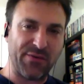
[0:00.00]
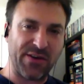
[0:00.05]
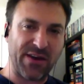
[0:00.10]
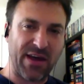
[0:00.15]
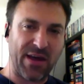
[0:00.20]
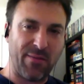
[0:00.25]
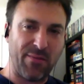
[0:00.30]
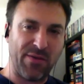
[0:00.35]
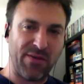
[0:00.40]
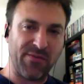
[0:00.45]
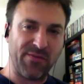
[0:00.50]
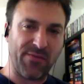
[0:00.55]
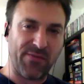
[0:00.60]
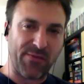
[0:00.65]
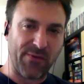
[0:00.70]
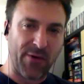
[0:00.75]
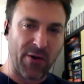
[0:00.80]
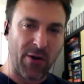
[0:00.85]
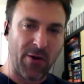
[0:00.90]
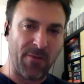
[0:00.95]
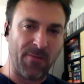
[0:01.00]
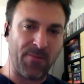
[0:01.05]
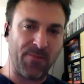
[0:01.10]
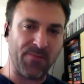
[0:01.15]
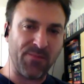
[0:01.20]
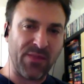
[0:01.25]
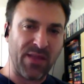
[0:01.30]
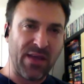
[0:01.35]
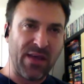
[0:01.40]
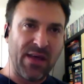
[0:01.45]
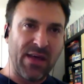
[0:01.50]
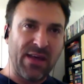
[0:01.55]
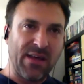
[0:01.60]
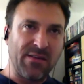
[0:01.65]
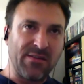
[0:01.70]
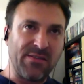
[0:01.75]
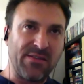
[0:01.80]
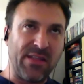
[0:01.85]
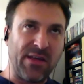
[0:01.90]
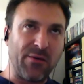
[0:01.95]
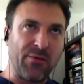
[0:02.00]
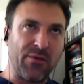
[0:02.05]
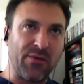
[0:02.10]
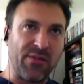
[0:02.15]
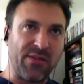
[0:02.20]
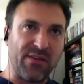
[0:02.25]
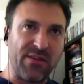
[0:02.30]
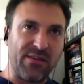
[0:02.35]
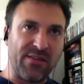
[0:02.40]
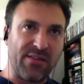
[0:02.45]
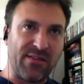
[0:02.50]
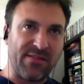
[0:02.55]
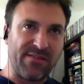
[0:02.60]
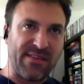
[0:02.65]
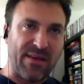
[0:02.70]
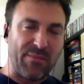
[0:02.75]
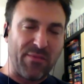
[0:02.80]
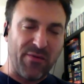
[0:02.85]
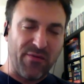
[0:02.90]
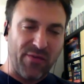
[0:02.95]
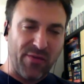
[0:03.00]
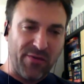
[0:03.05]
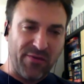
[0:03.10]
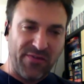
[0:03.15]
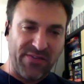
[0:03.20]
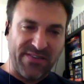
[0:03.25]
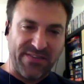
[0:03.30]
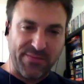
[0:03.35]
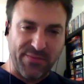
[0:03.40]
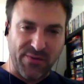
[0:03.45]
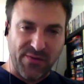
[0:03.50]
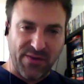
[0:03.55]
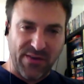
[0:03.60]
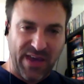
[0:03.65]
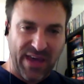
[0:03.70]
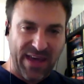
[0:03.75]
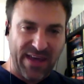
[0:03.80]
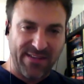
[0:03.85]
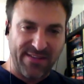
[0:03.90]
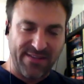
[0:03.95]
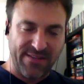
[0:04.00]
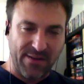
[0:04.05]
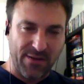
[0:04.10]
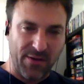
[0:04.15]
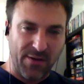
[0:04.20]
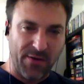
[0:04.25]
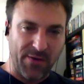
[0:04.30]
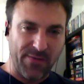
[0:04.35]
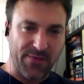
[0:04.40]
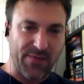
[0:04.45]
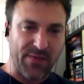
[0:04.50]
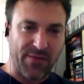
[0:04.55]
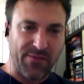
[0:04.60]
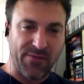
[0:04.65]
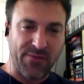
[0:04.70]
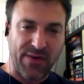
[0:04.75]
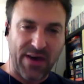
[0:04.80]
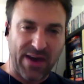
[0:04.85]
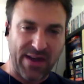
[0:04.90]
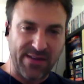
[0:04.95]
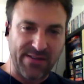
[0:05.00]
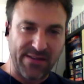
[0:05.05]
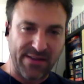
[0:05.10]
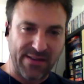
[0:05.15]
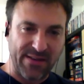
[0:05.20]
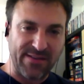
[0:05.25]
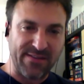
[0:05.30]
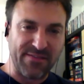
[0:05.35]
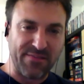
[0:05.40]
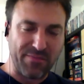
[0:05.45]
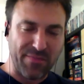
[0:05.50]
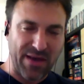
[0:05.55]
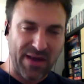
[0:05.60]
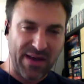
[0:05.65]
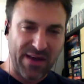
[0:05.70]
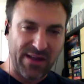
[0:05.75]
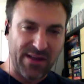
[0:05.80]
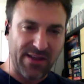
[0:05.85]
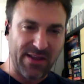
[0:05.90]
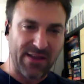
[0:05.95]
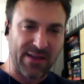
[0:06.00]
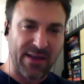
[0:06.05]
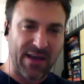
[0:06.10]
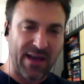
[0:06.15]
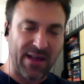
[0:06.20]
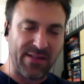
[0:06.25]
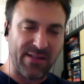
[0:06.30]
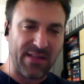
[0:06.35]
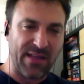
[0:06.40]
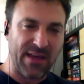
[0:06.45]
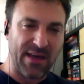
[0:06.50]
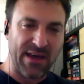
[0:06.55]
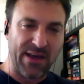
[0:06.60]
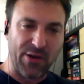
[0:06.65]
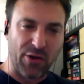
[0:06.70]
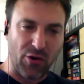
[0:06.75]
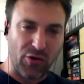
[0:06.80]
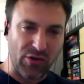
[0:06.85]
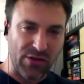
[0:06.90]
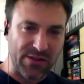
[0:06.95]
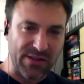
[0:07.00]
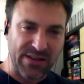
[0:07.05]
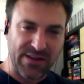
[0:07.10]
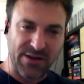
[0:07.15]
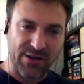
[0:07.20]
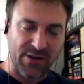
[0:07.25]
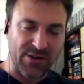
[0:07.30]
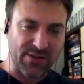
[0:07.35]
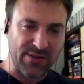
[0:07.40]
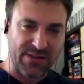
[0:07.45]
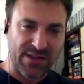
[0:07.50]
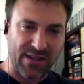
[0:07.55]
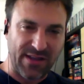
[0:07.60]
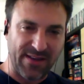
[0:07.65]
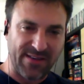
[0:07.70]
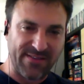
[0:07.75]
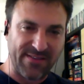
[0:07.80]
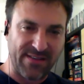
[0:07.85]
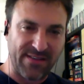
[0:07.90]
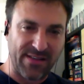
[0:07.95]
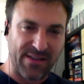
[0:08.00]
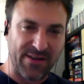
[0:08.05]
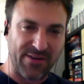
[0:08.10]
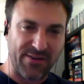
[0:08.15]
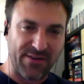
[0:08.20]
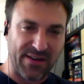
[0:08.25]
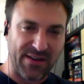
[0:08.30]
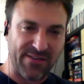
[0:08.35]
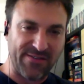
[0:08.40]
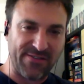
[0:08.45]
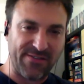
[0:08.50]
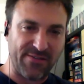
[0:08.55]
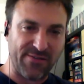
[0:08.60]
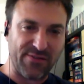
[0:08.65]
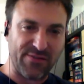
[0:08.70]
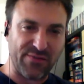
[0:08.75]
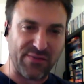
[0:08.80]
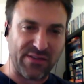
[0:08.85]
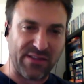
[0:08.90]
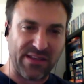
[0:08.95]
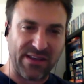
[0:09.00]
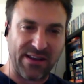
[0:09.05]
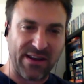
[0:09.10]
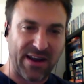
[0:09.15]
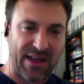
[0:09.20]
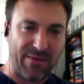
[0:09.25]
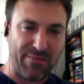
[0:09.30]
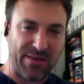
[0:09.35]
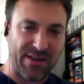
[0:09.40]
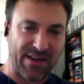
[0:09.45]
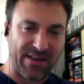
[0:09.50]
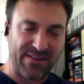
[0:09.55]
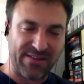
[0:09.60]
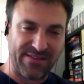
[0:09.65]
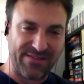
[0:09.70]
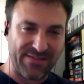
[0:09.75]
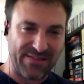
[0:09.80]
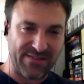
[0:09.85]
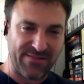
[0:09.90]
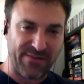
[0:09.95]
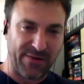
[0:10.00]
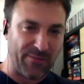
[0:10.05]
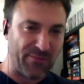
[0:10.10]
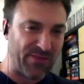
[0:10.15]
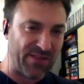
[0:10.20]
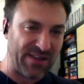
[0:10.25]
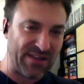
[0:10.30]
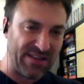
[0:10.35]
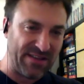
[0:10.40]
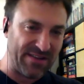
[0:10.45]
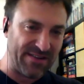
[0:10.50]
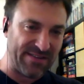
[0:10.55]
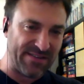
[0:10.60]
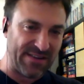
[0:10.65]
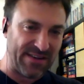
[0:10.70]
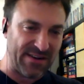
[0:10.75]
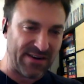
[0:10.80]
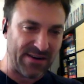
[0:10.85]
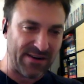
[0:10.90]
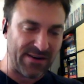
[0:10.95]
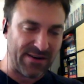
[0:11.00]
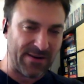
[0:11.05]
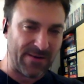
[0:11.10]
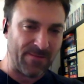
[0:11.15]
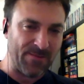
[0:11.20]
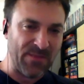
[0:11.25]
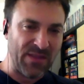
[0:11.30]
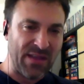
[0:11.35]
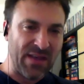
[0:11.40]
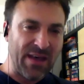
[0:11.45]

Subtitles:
were coming from, they were the some of the visible heads of the fight against mining, and they had all the contacts and the connections with the climate activists from 10 years earlier,